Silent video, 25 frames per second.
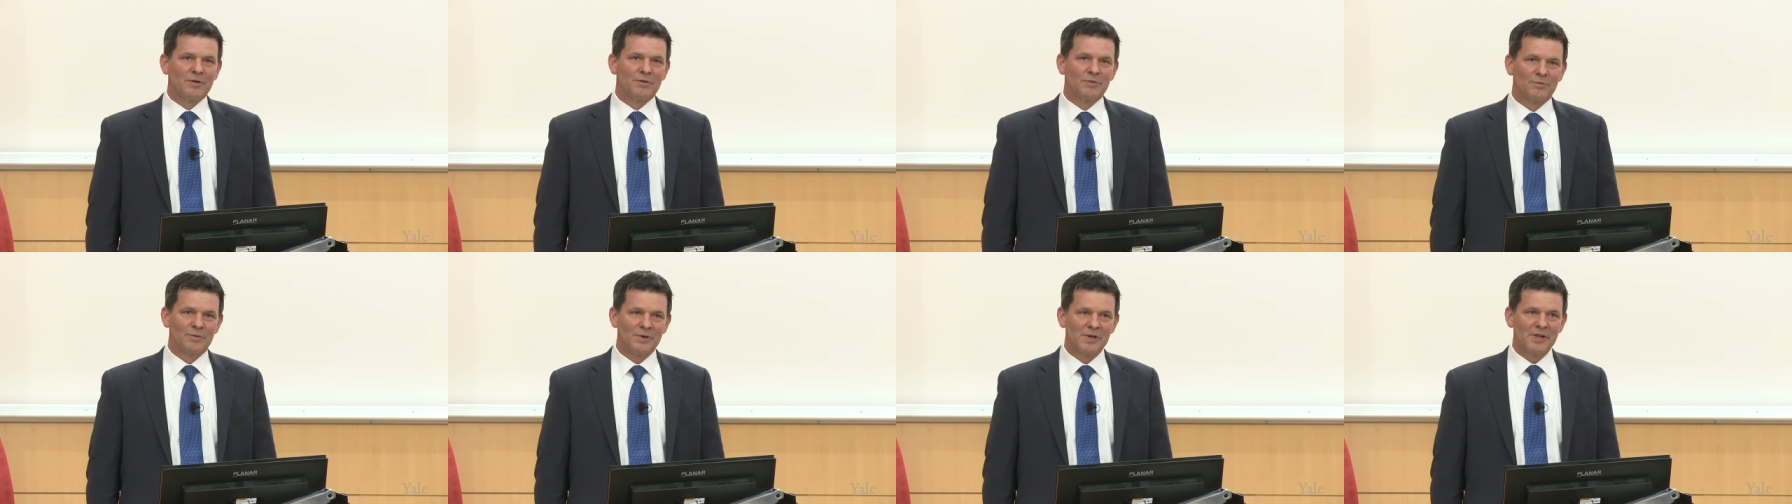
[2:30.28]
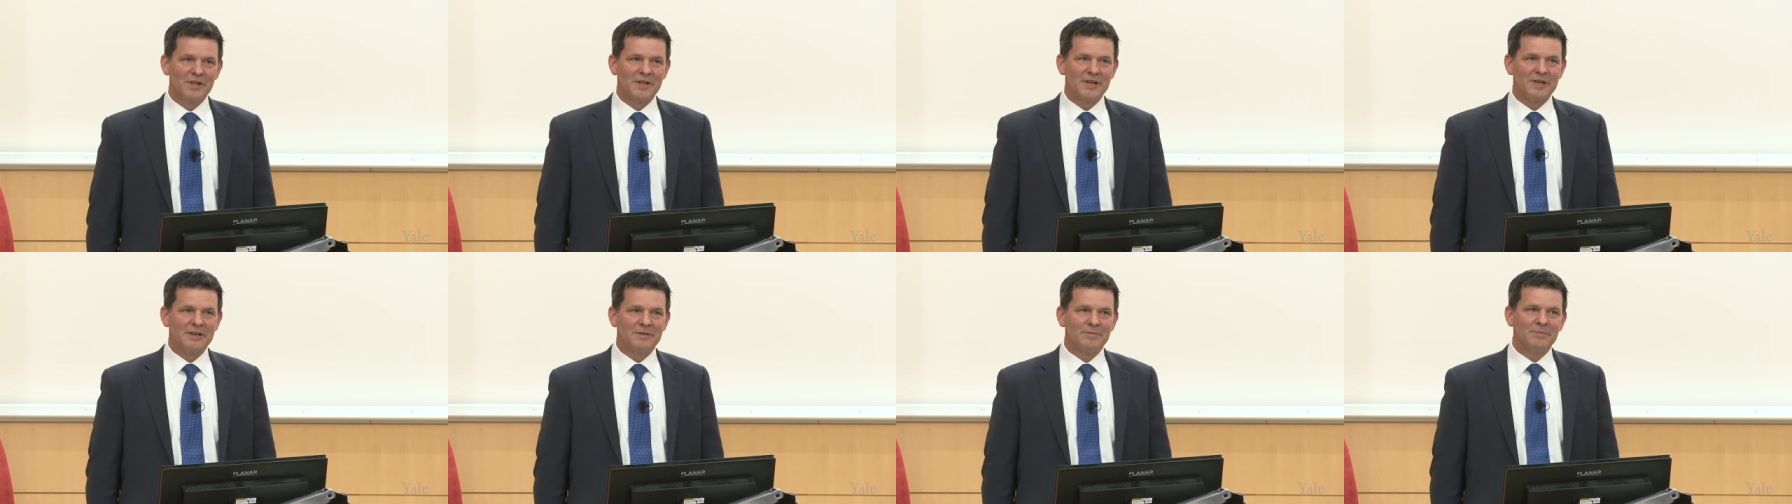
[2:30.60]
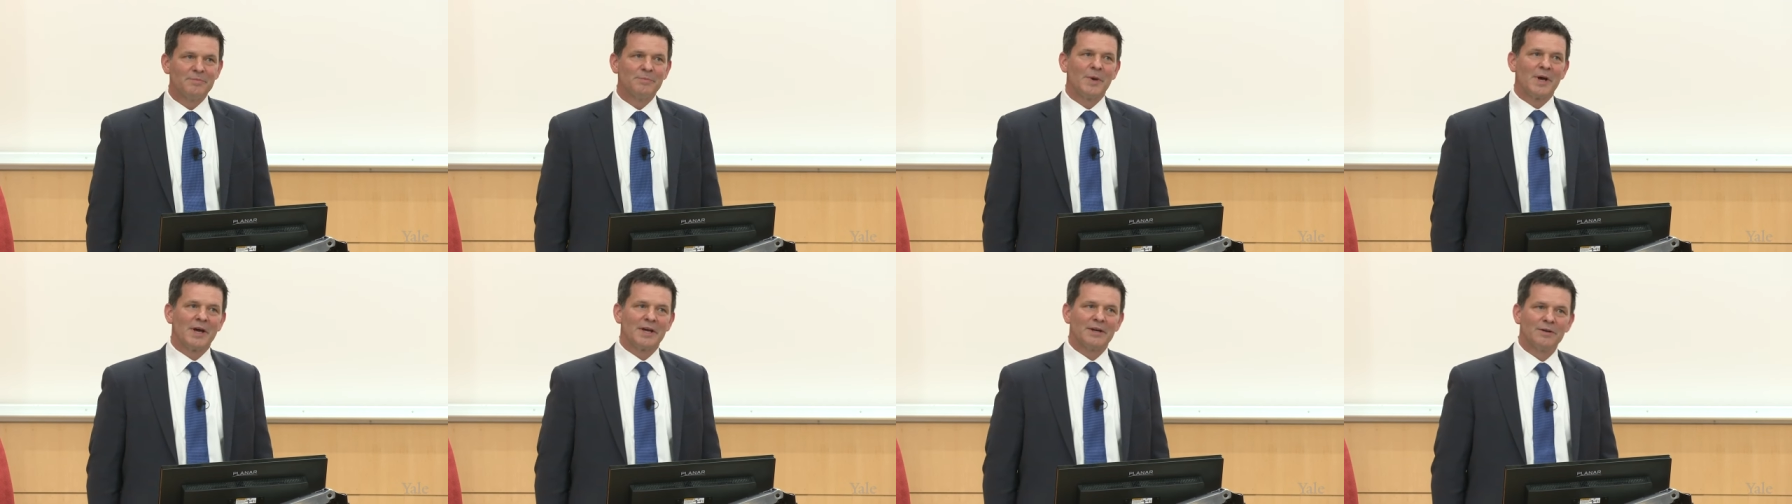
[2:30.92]
really,
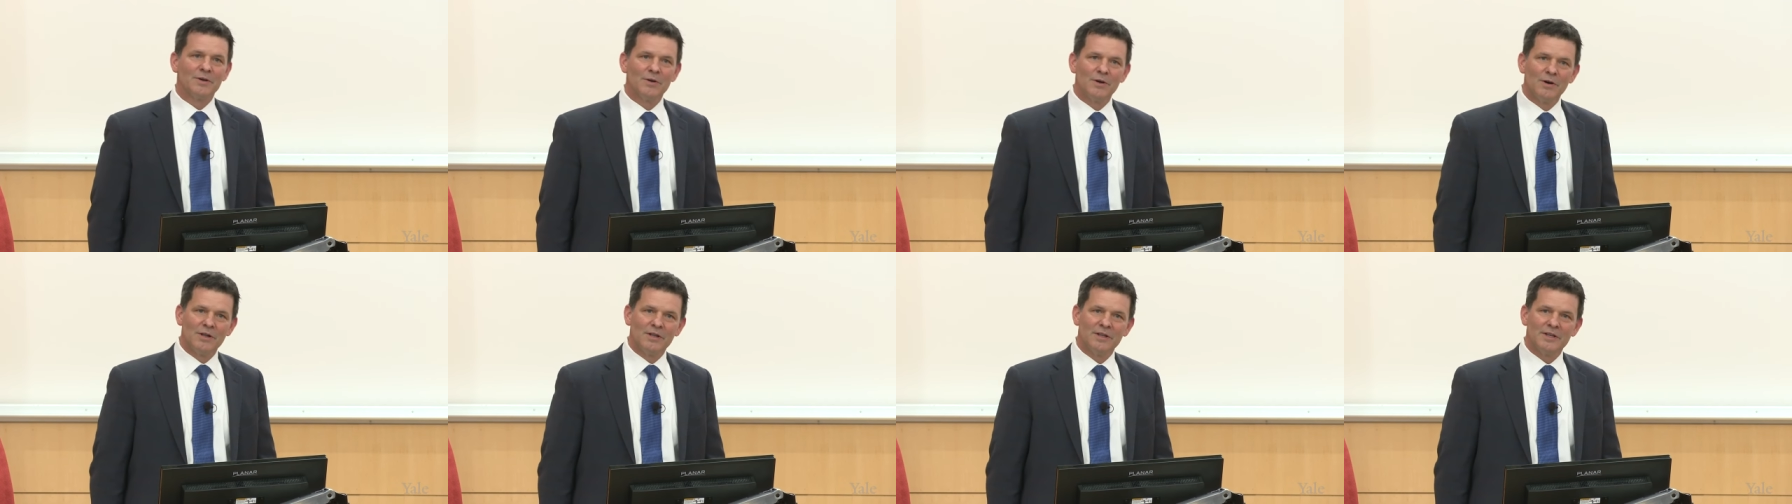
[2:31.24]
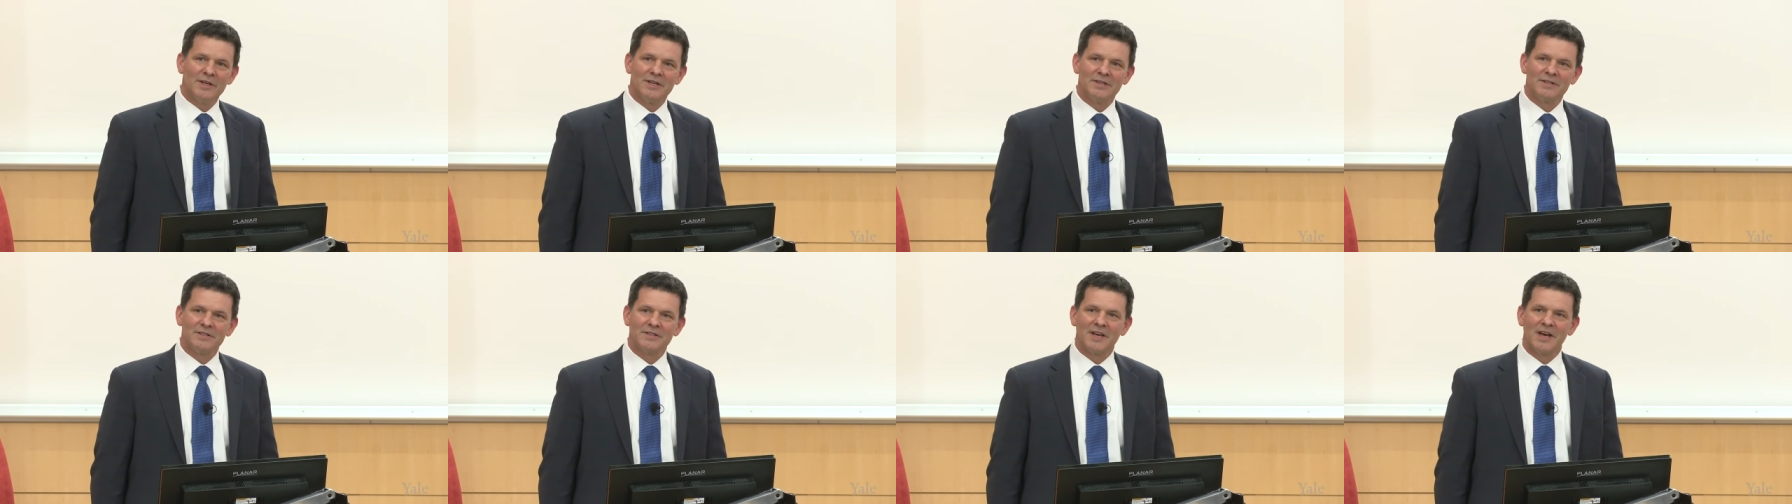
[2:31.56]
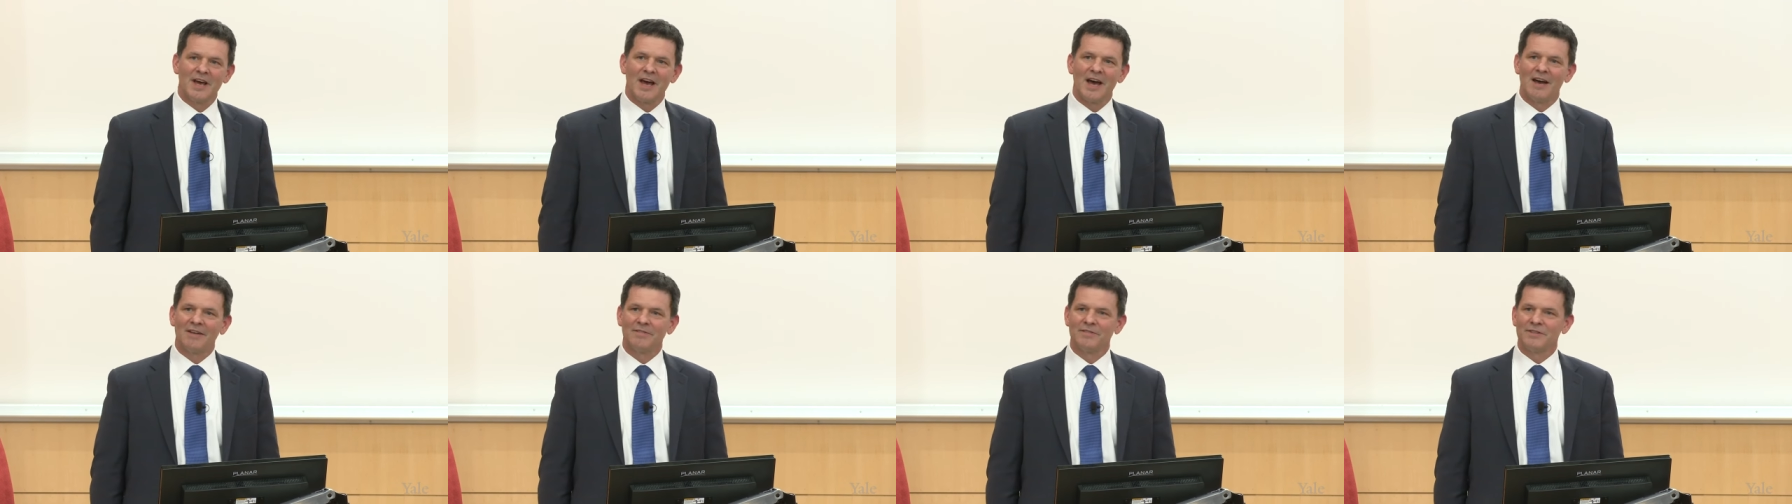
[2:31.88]
my goal is to
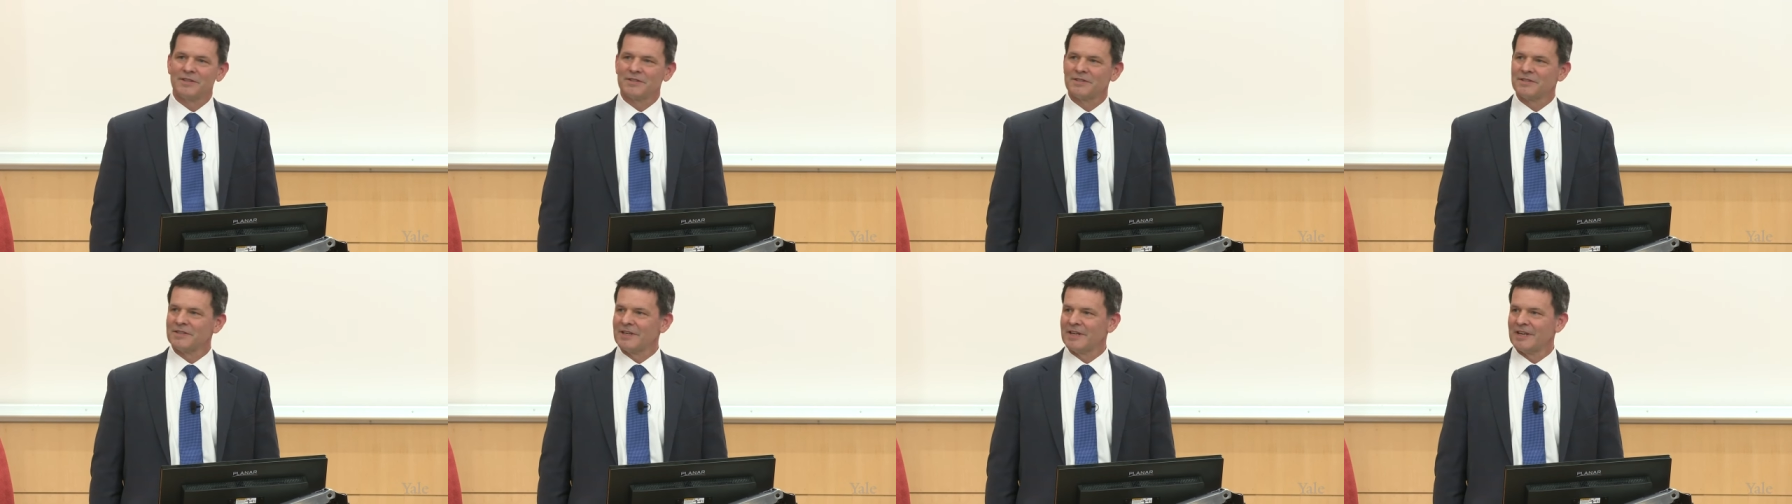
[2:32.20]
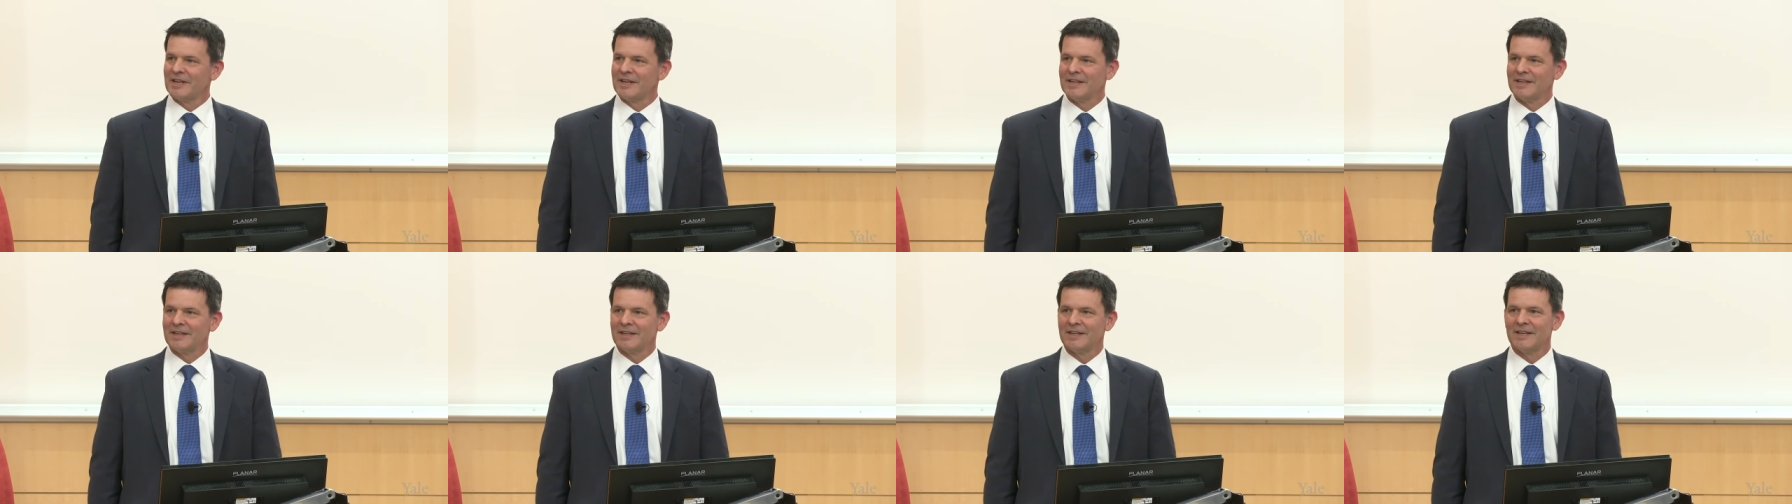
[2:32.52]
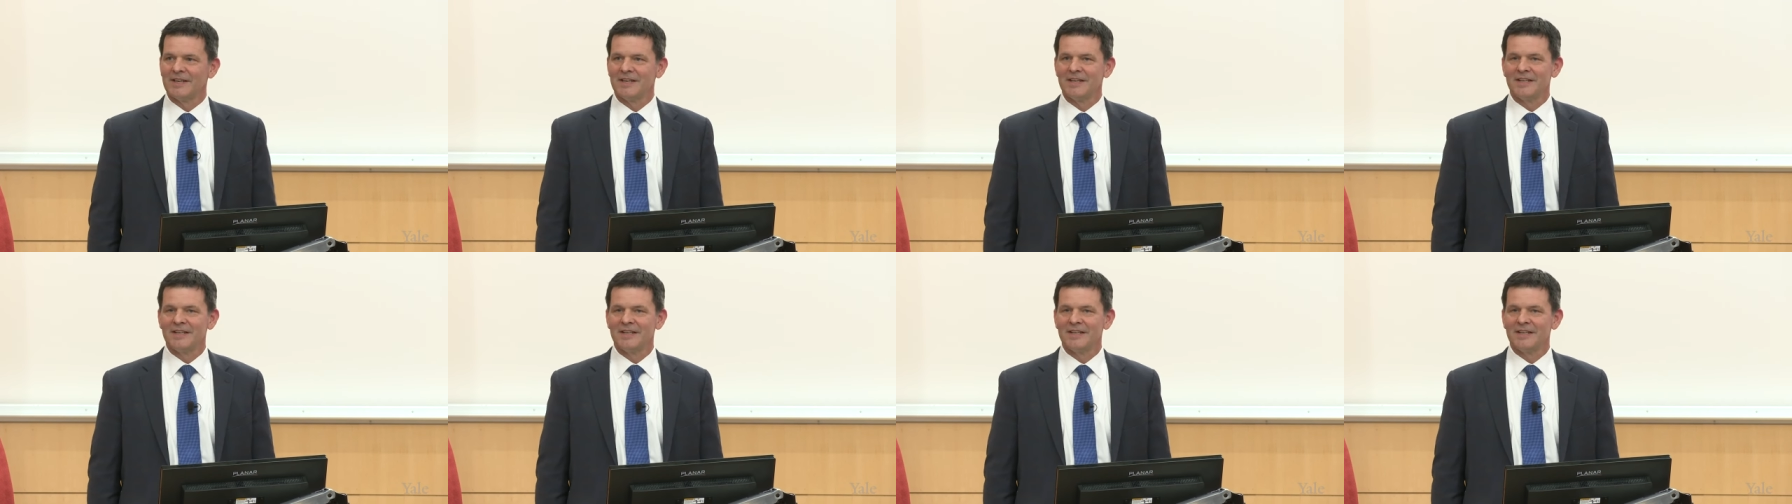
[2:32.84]
have just a,